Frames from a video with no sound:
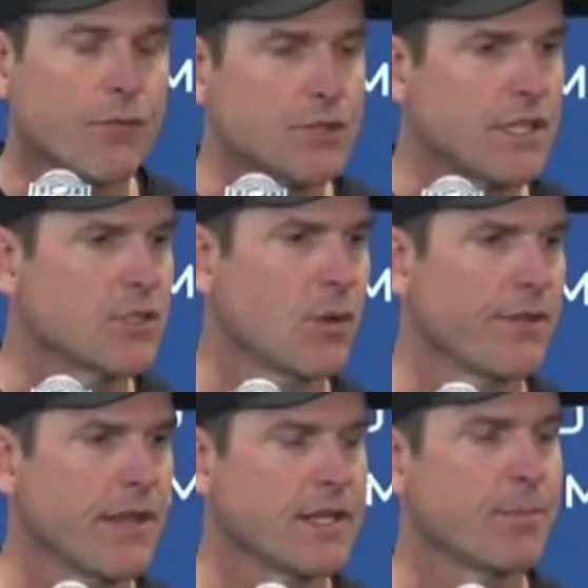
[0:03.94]
First, I just
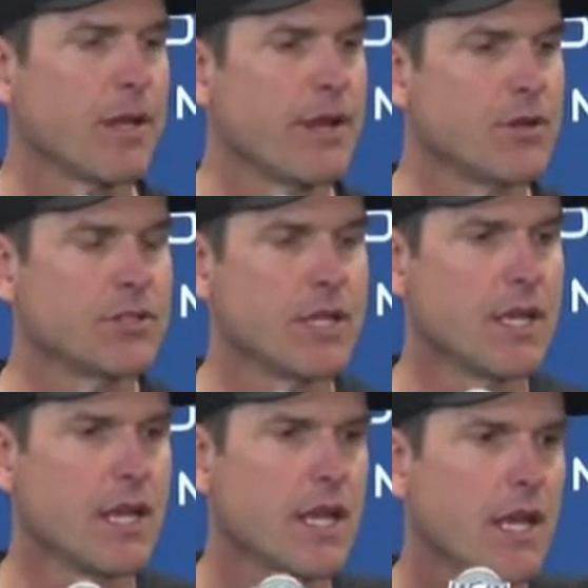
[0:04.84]
want to thank the players
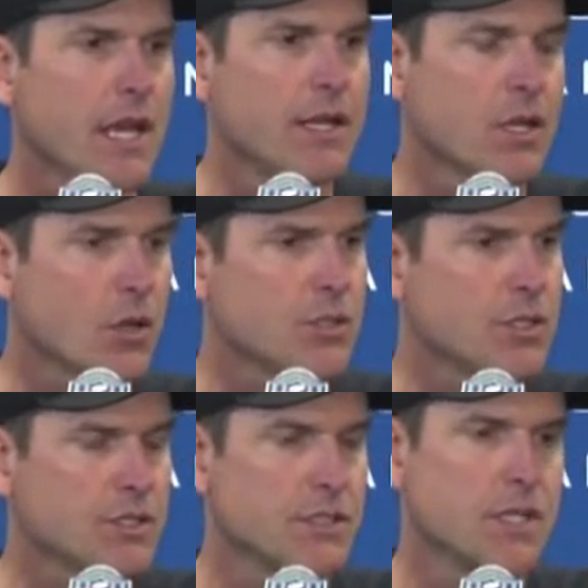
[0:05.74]
and the
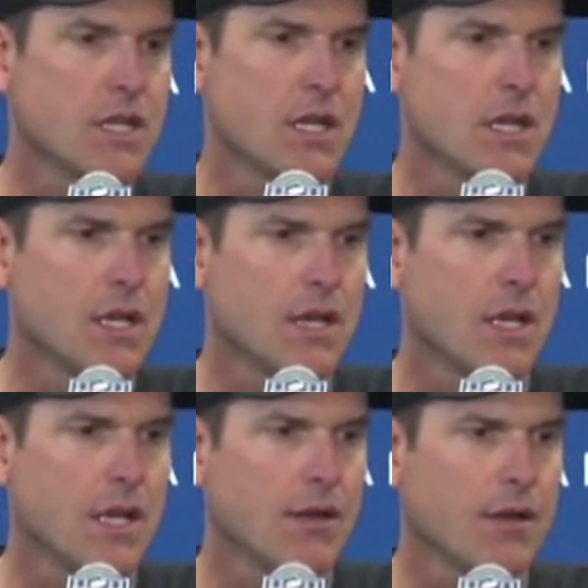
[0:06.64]
coaches
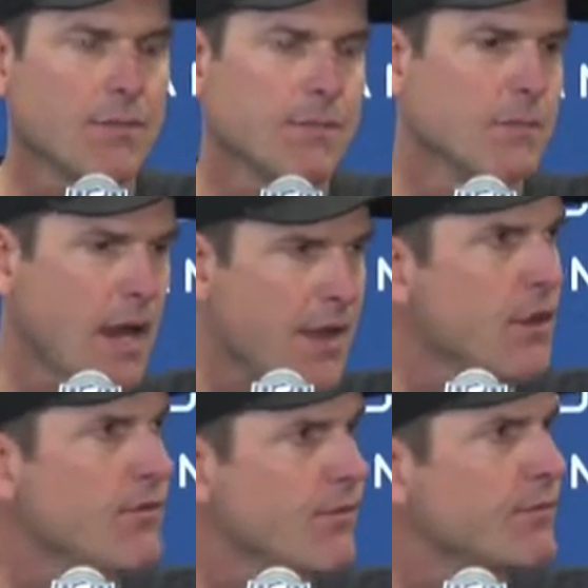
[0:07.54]
uh, on
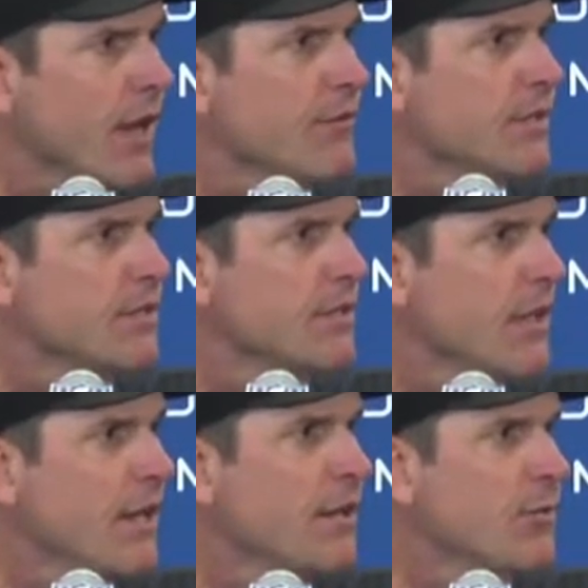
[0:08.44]
their toughness,
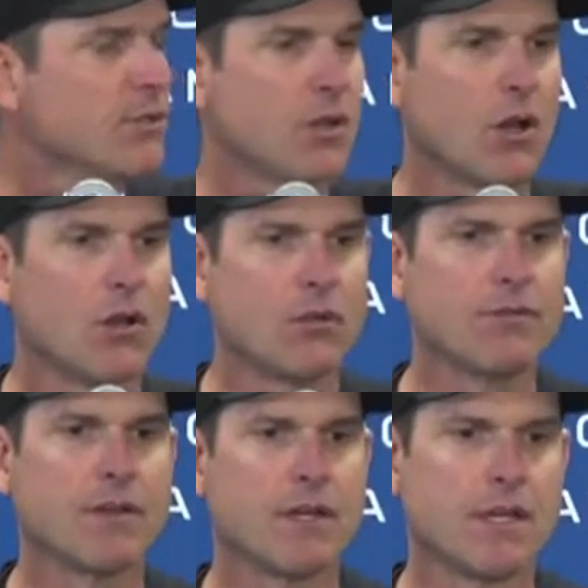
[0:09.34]
on their
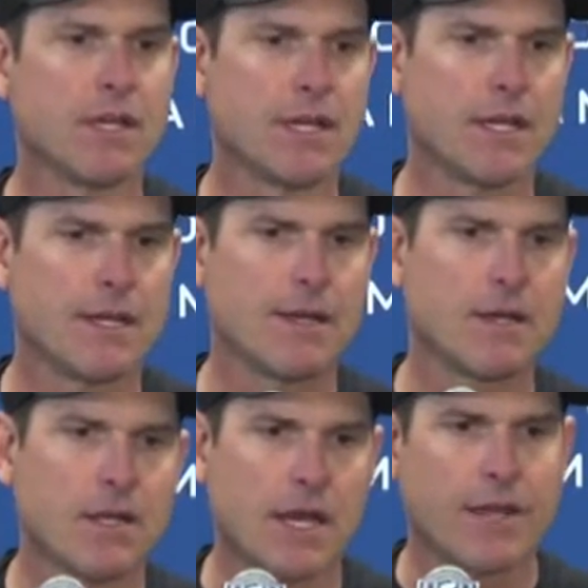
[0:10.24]
resolve, uh,
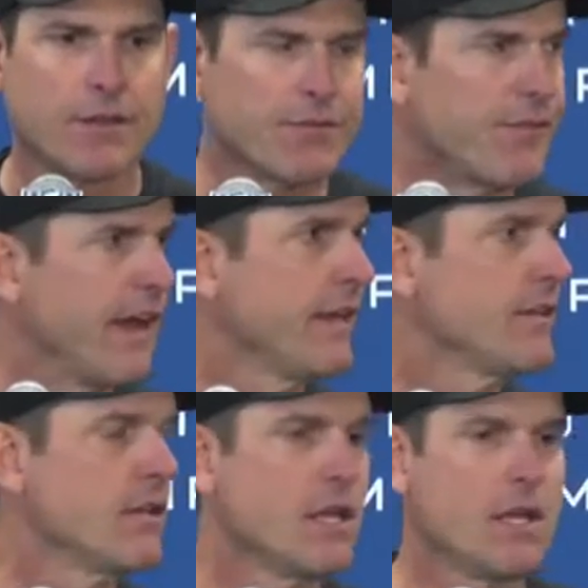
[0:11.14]
on their fight.